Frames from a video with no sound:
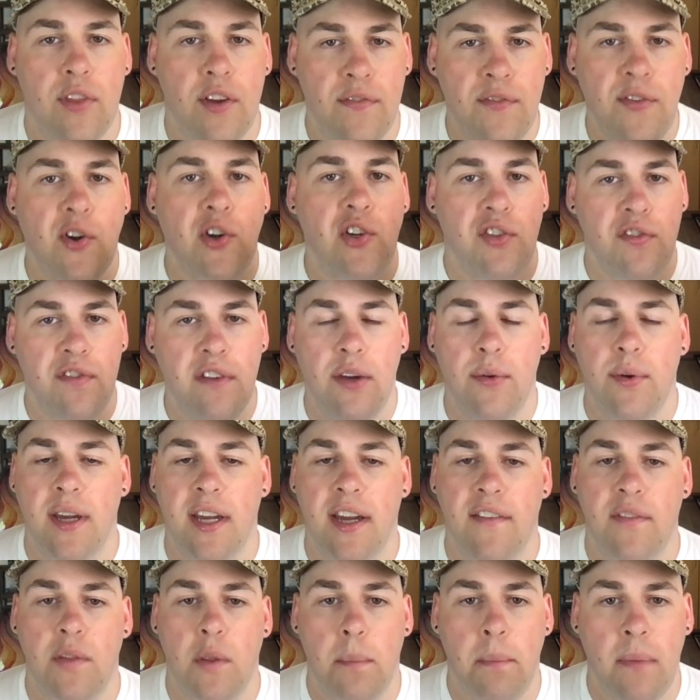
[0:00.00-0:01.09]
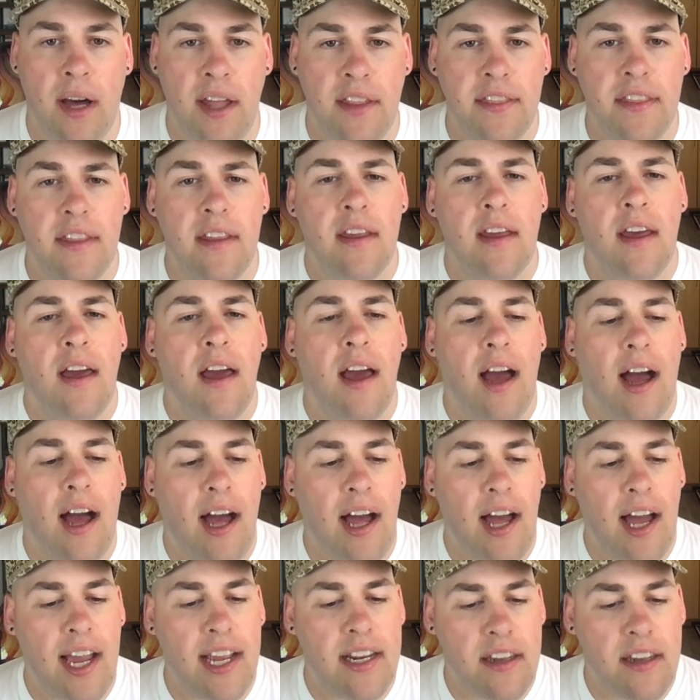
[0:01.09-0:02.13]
first viewing of the month, I